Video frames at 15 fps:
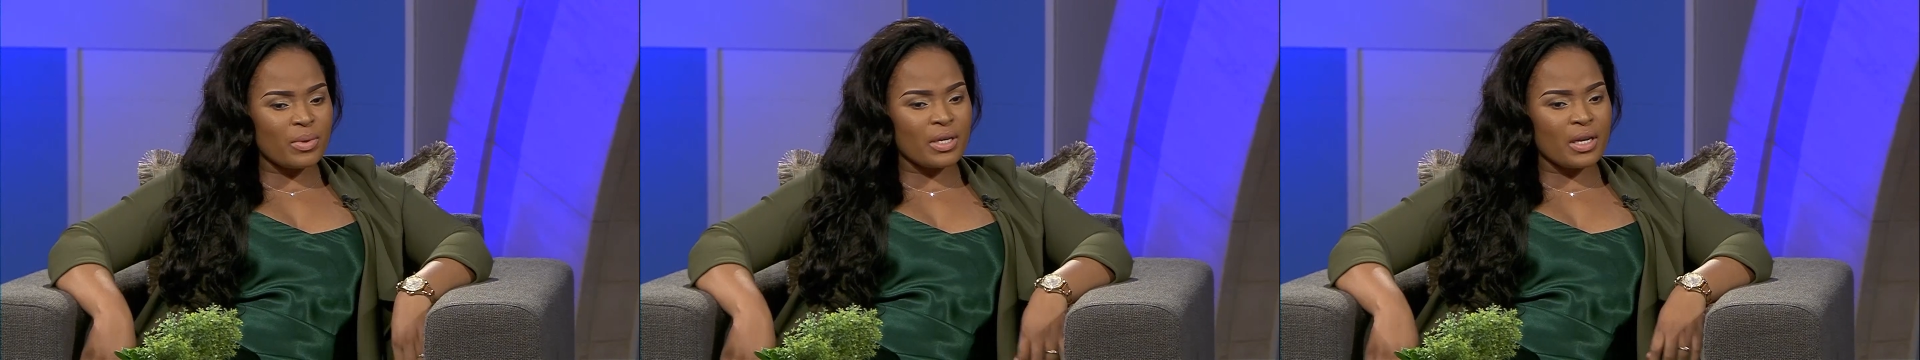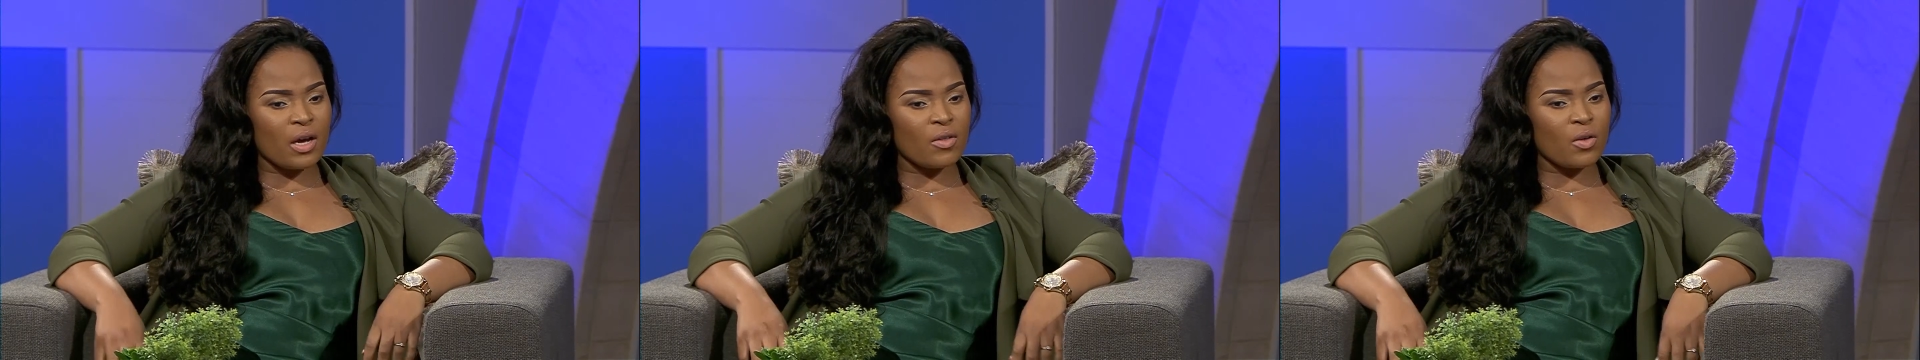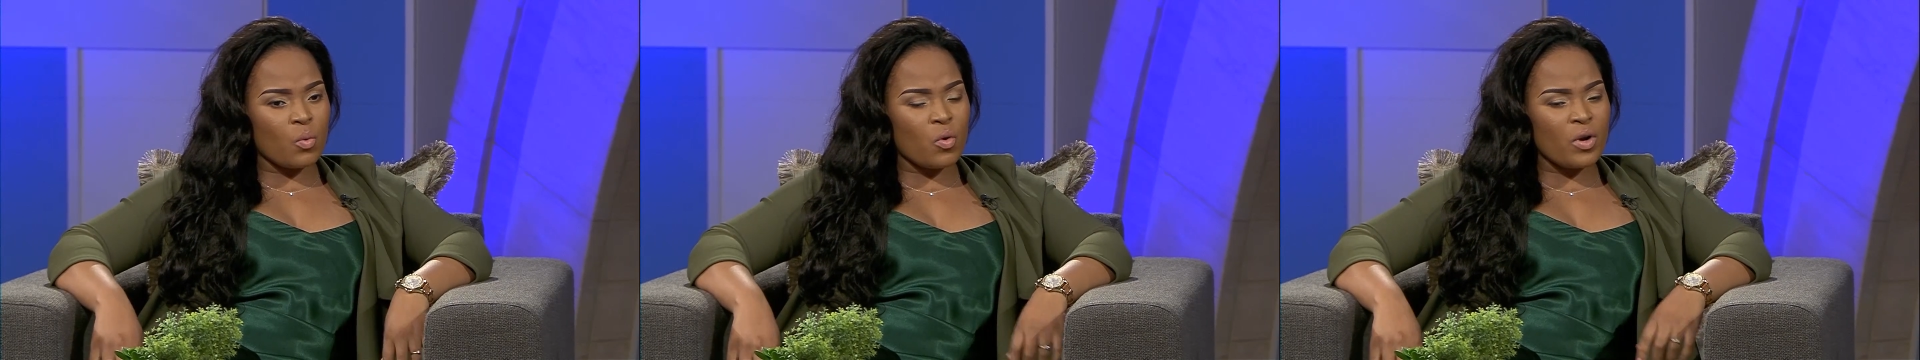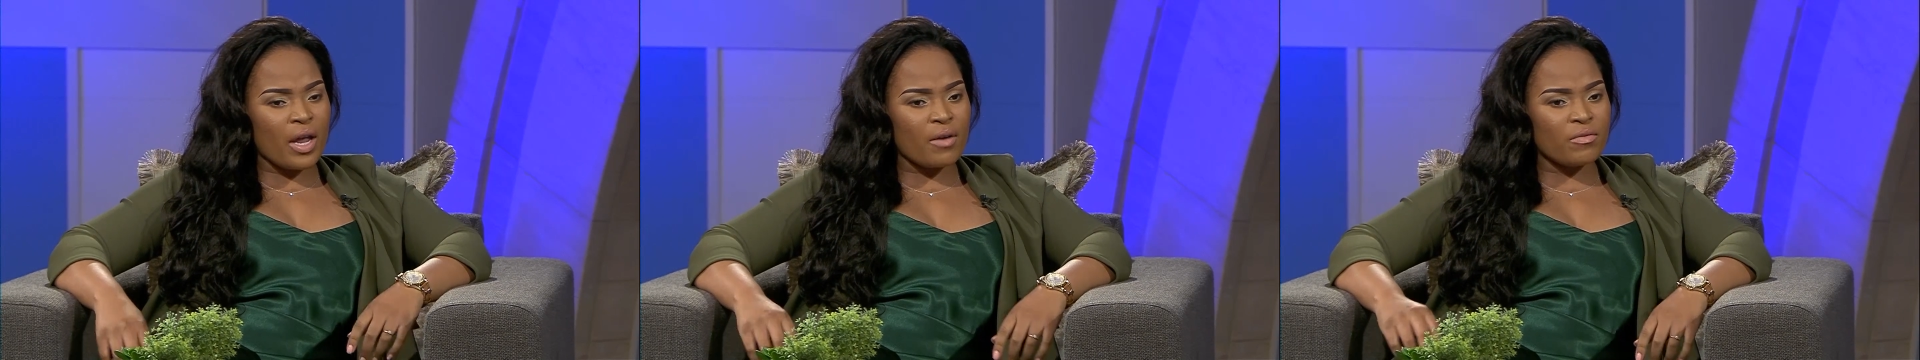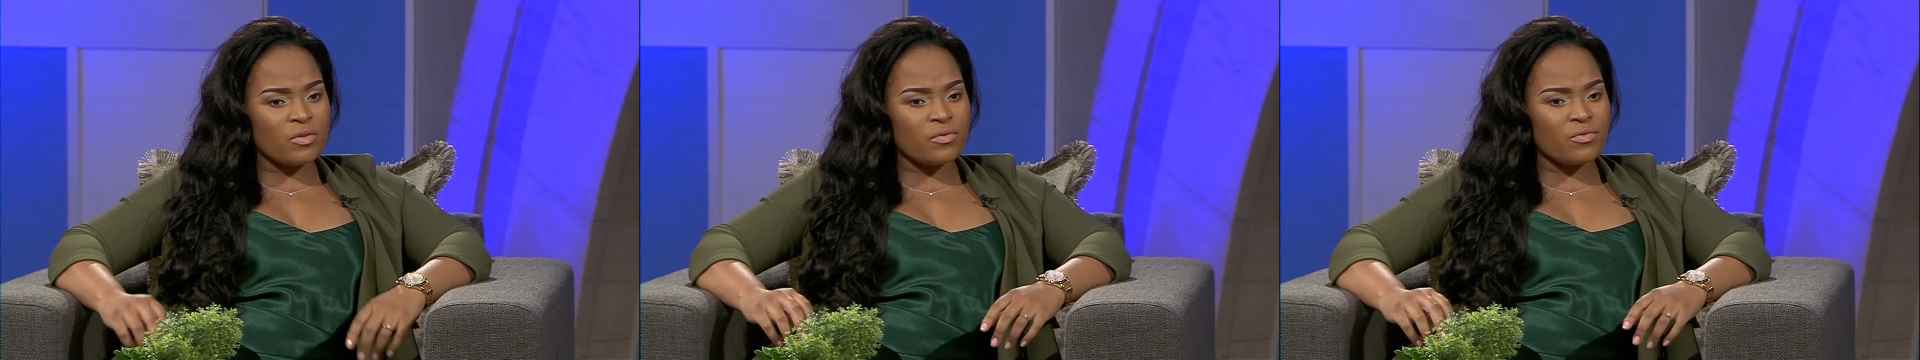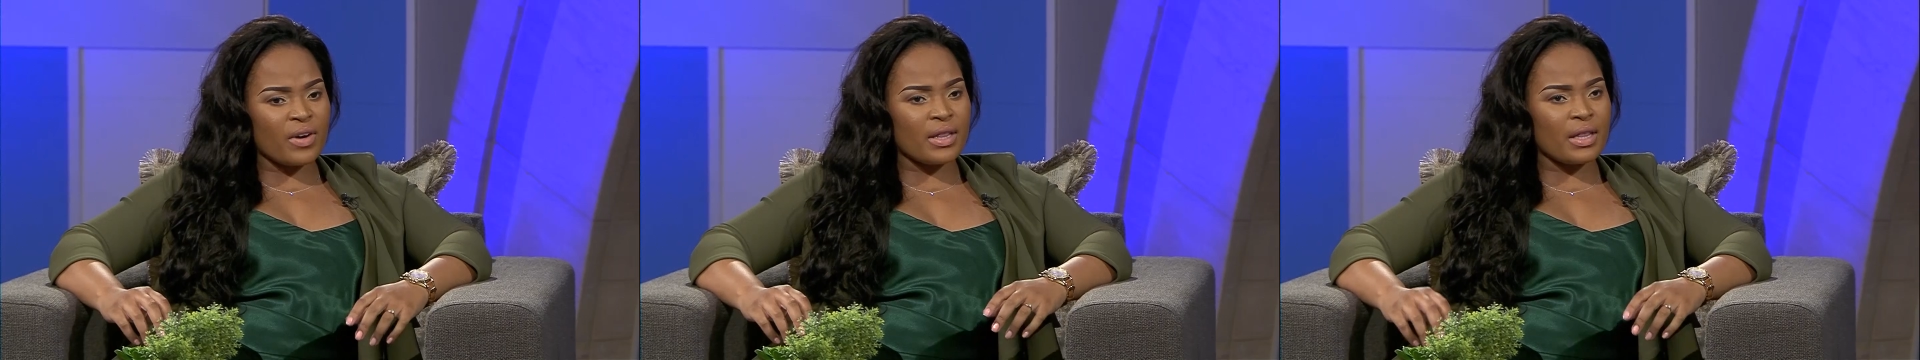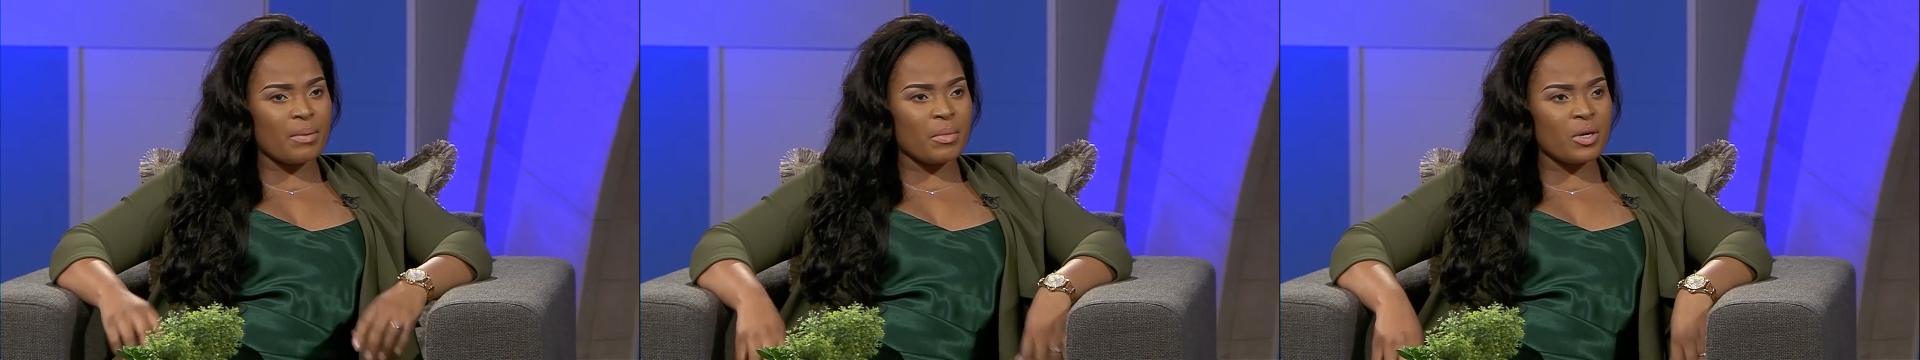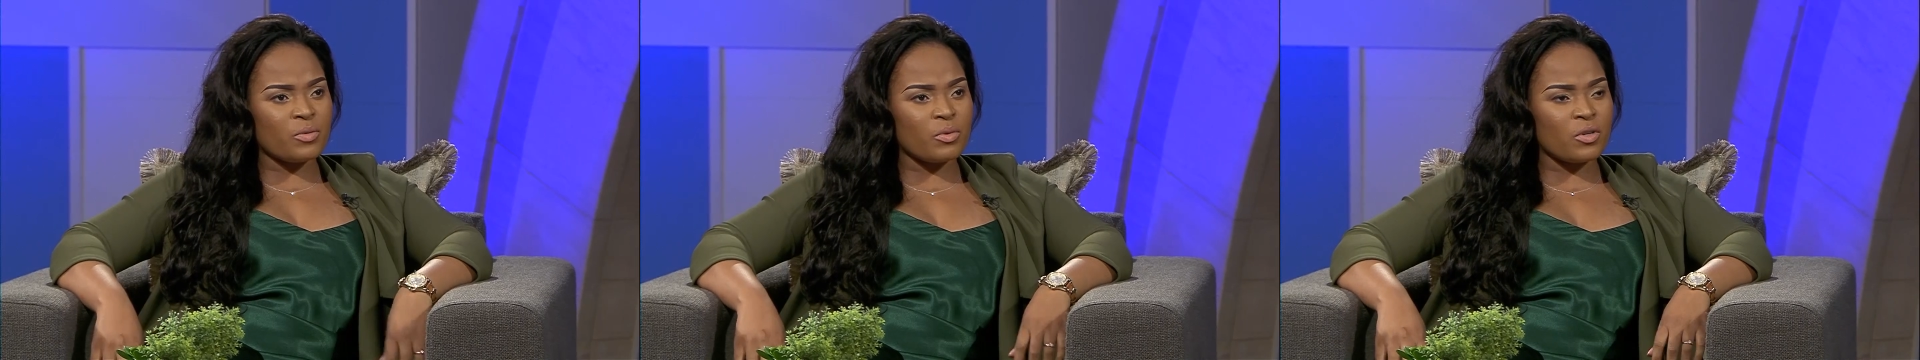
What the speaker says: but now they won't have to fight that much